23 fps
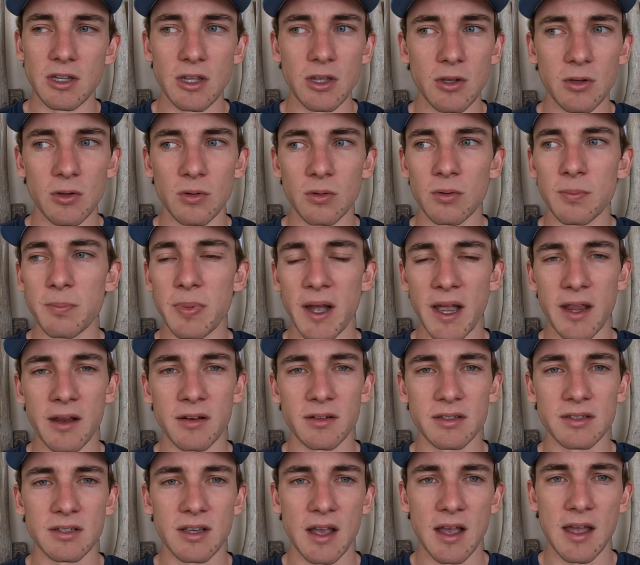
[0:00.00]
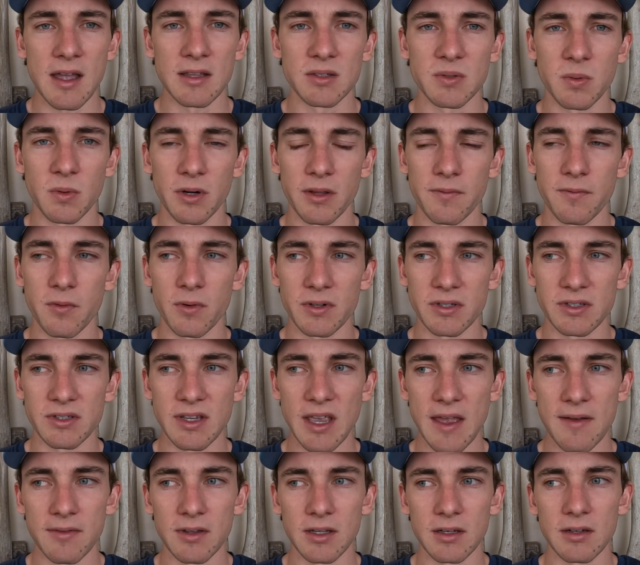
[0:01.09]
you by your side 24
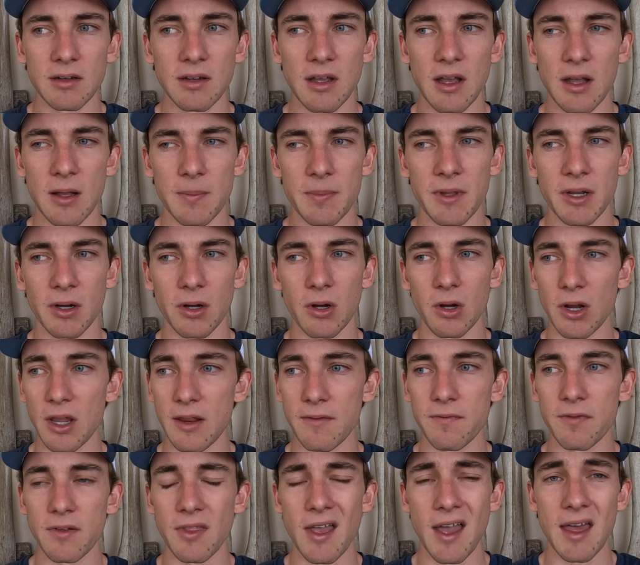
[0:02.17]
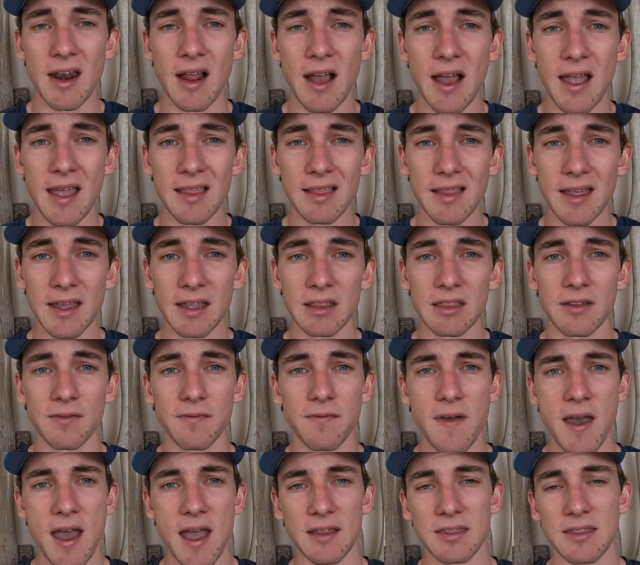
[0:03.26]
7, um, they're great for that. I like the
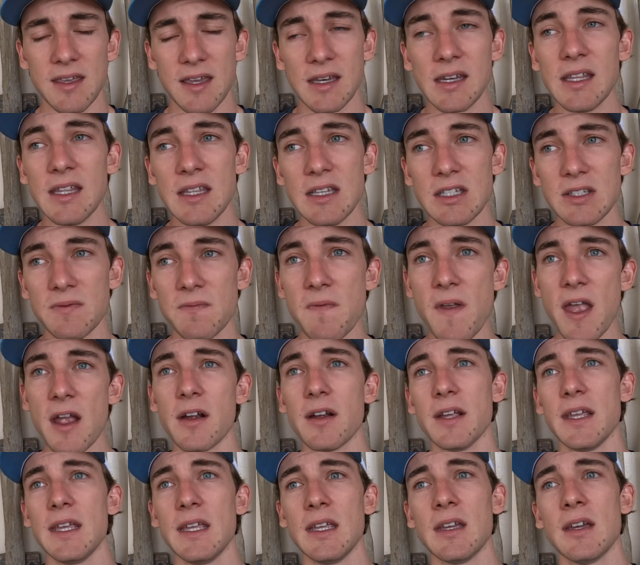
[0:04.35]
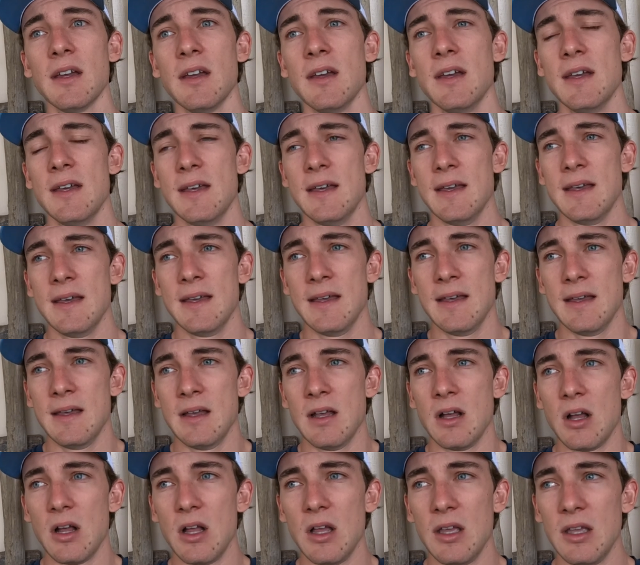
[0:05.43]
fact that he's very,
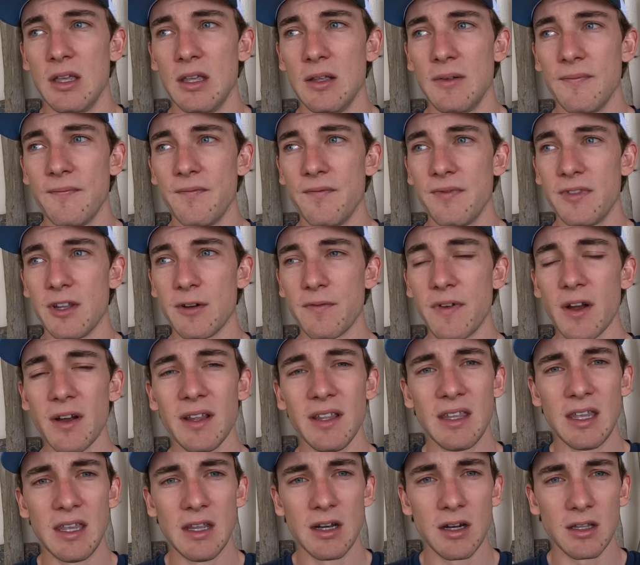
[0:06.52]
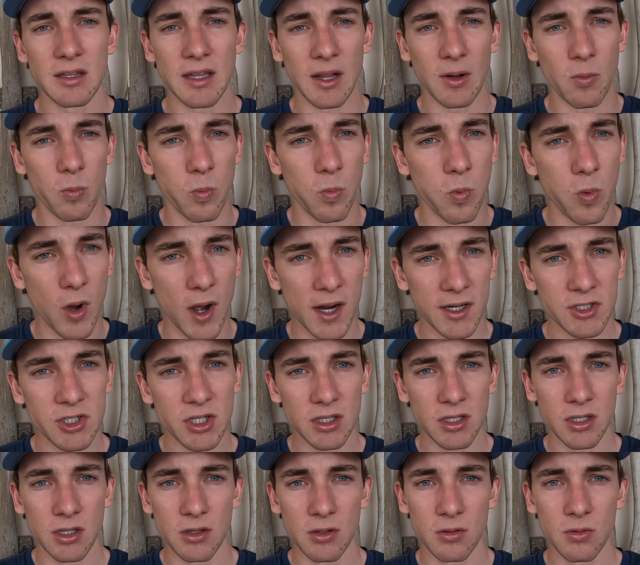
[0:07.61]
they're very keen on like
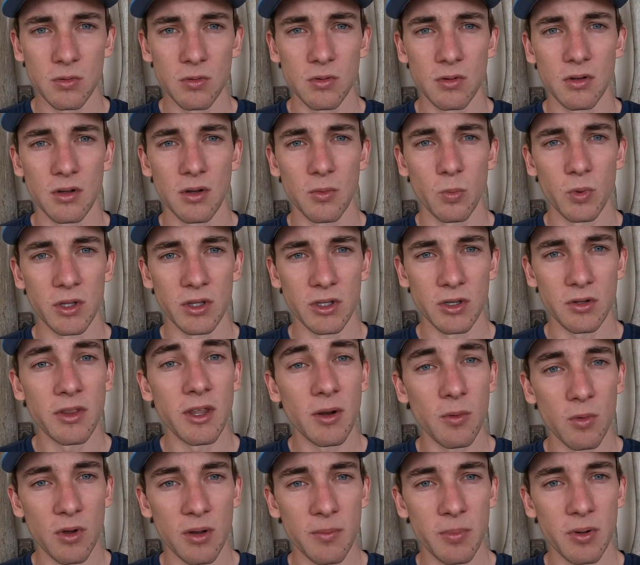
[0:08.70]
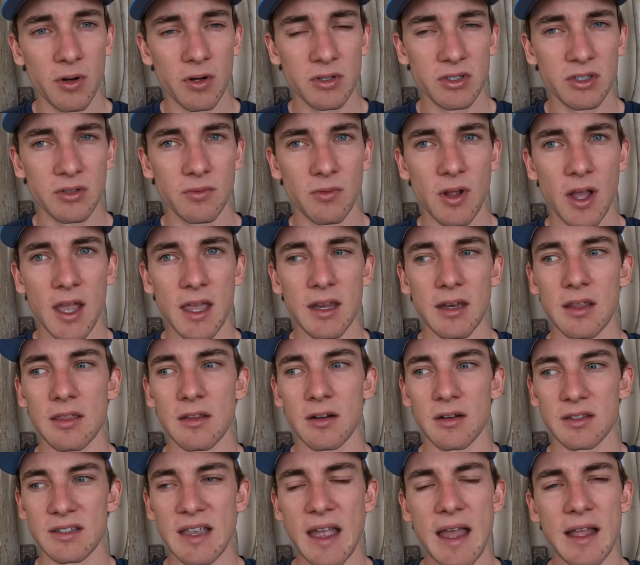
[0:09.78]
watching you when you're their one person, right? And
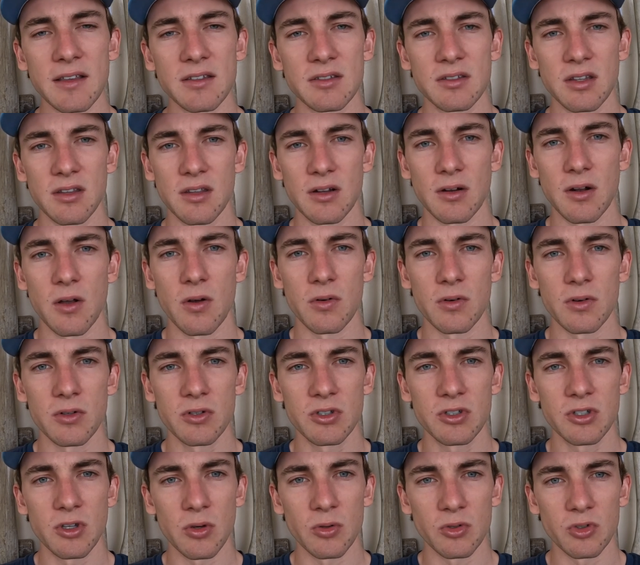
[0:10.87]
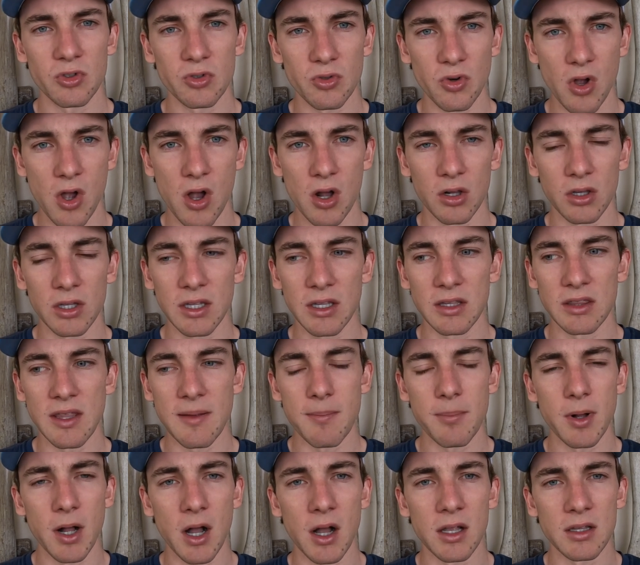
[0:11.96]
they're attached to their owners so strongly and they
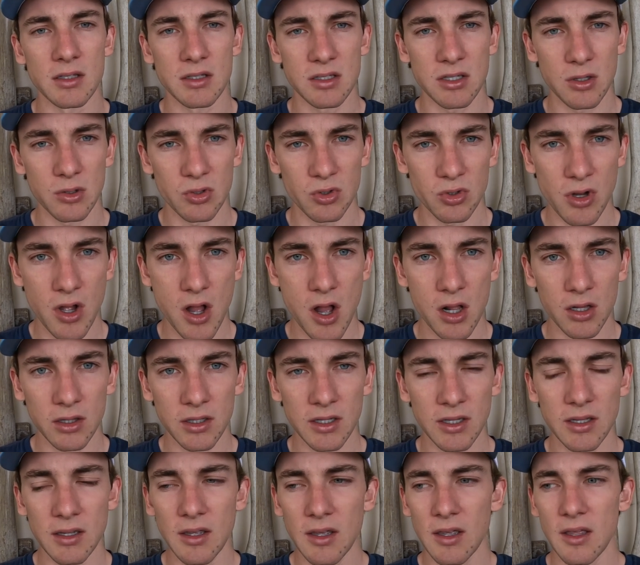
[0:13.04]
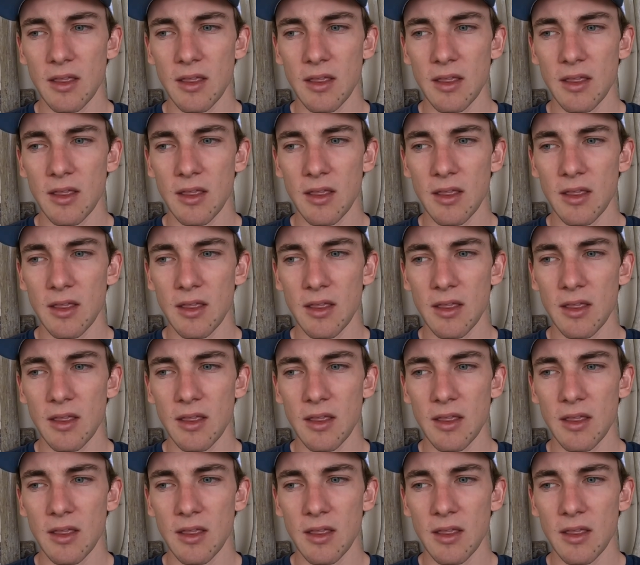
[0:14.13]
bond so strongly